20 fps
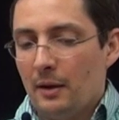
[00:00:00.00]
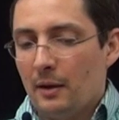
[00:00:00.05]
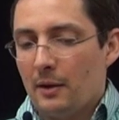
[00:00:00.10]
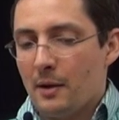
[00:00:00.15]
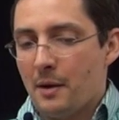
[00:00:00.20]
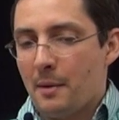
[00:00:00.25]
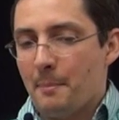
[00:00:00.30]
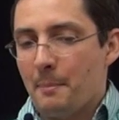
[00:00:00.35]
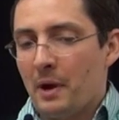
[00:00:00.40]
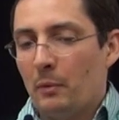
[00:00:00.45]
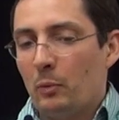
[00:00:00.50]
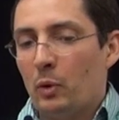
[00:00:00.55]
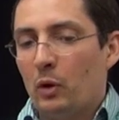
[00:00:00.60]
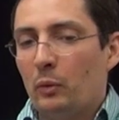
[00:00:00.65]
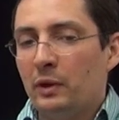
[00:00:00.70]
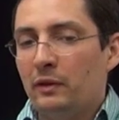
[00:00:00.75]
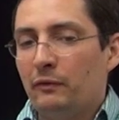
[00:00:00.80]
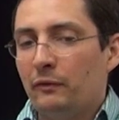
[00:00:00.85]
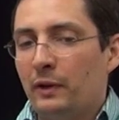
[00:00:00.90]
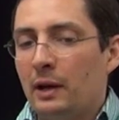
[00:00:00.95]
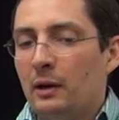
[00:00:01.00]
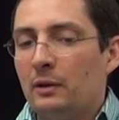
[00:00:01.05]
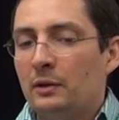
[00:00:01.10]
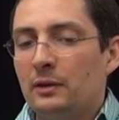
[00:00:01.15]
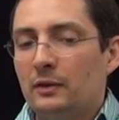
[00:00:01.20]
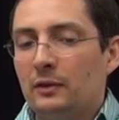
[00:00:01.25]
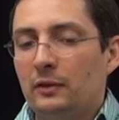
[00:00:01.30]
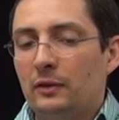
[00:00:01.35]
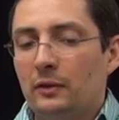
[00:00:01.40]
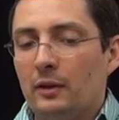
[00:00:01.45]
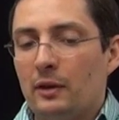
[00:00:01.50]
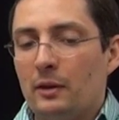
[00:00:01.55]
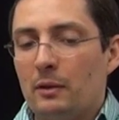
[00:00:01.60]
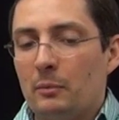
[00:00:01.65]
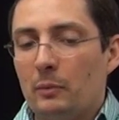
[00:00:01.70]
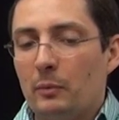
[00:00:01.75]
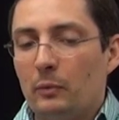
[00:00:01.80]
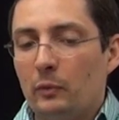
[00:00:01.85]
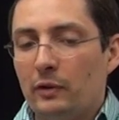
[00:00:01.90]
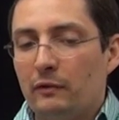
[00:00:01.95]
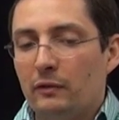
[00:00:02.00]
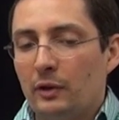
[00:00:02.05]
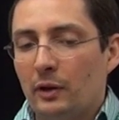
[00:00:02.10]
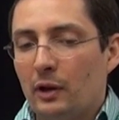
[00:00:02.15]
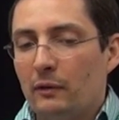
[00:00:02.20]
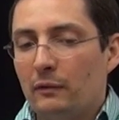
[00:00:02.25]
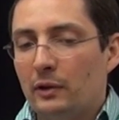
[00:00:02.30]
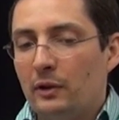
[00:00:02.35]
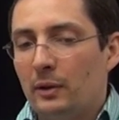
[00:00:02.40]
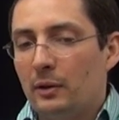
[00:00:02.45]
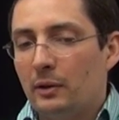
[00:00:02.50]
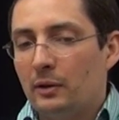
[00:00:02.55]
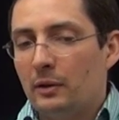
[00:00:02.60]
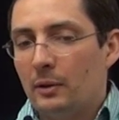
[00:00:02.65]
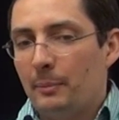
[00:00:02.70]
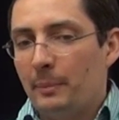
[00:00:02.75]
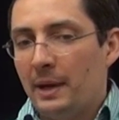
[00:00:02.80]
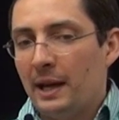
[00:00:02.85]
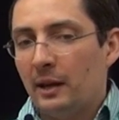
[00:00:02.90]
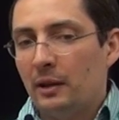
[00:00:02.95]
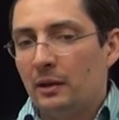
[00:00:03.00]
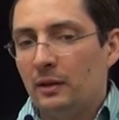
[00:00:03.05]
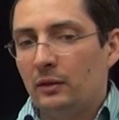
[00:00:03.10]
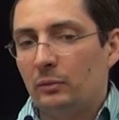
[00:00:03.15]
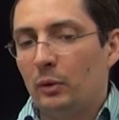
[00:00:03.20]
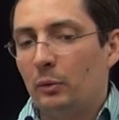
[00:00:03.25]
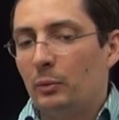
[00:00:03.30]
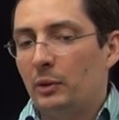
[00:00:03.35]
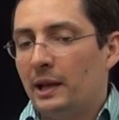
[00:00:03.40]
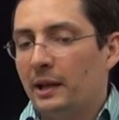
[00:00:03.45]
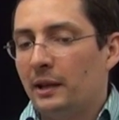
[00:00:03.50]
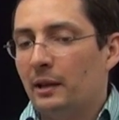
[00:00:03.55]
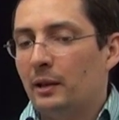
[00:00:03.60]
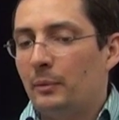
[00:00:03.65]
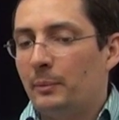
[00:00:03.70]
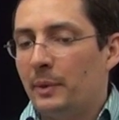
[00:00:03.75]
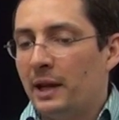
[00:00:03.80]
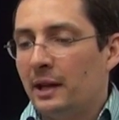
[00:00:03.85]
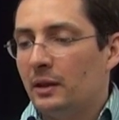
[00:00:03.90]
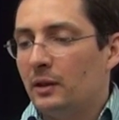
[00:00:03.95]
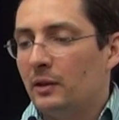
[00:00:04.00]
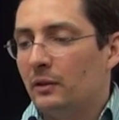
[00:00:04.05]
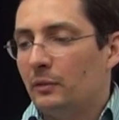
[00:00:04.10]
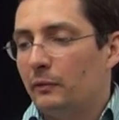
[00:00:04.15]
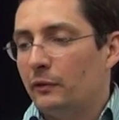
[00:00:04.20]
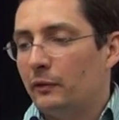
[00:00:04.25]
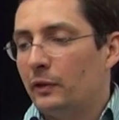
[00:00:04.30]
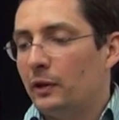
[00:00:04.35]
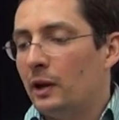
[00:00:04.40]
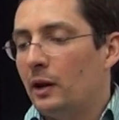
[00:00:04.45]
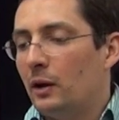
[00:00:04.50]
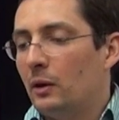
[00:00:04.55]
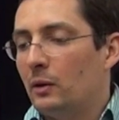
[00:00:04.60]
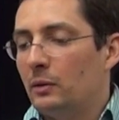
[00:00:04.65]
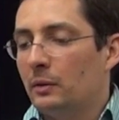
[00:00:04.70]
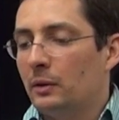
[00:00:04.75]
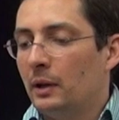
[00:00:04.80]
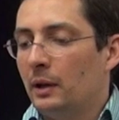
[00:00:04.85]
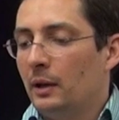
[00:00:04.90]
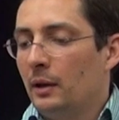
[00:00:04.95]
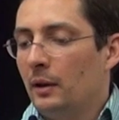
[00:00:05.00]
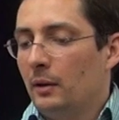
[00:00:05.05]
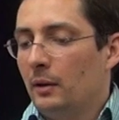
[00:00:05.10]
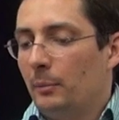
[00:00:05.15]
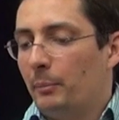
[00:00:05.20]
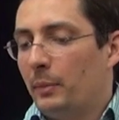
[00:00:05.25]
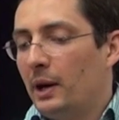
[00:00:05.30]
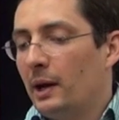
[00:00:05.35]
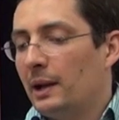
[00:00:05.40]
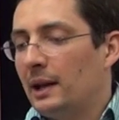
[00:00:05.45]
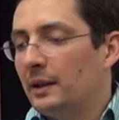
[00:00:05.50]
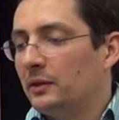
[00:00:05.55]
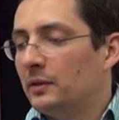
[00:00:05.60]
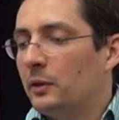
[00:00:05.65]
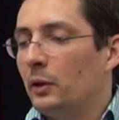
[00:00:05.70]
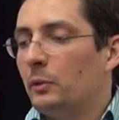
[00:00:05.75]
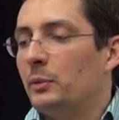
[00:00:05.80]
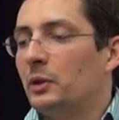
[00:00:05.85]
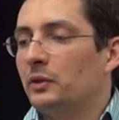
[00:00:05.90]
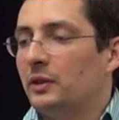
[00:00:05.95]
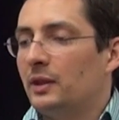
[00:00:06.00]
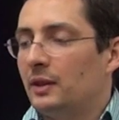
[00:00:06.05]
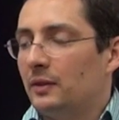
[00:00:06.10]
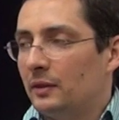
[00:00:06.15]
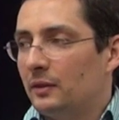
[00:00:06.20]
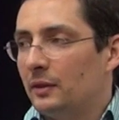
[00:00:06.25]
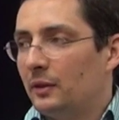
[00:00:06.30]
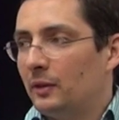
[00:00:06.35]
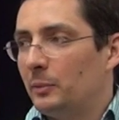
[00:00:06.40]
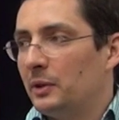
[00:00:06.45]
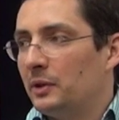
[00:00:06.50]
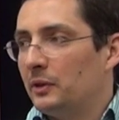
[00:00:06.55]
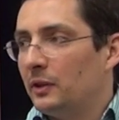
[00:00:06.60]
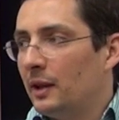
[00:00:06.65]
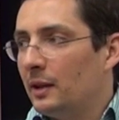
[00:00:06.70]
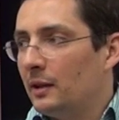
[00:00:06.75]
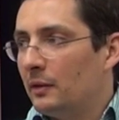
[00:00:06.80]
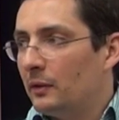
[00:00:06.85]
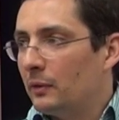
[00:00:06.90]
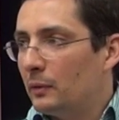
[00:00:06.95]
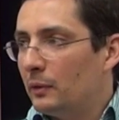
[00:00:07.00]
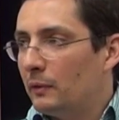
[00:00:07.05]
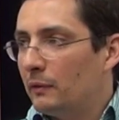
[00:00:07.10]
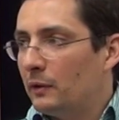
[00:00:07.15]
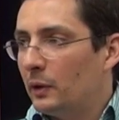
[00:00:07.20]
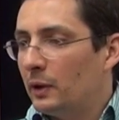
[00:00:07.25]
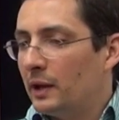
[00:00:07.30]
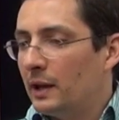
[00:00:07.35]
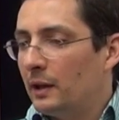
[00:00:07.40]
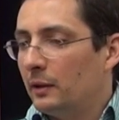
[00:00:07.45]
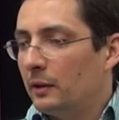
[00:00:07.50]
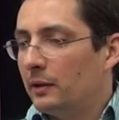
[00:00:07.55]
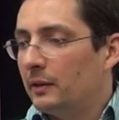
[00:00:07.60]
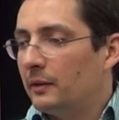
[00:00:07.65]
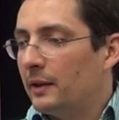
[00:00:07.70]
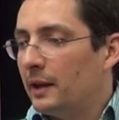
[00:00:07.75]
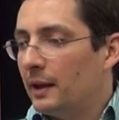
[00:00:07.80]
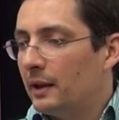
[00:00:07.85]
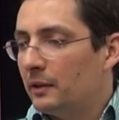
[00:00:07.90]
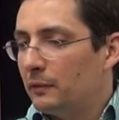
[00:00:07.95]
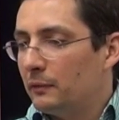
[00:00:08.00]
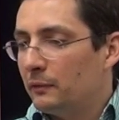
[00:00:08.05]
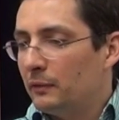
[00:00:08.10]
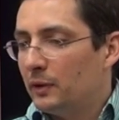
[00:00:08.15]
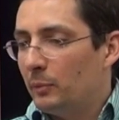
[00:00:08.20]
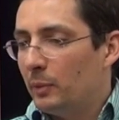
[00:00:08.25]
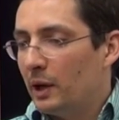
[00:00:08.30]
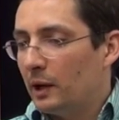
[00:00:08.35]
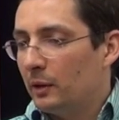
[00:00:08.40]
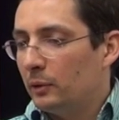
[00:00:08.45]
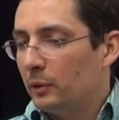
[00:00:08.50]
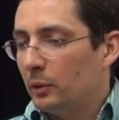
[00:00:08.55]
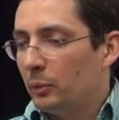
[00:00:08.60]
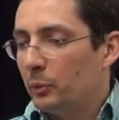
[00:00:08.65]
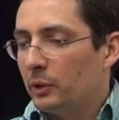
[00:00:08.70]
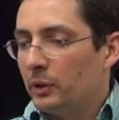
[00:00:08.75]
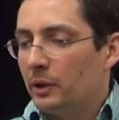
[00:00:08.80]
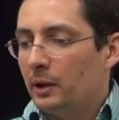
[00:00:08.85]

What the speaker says: And what we've found is we've uncovered a mechanism, a molecular mechanism for how bile acid homeostasis is maintained through a very elegant negative feedback loop.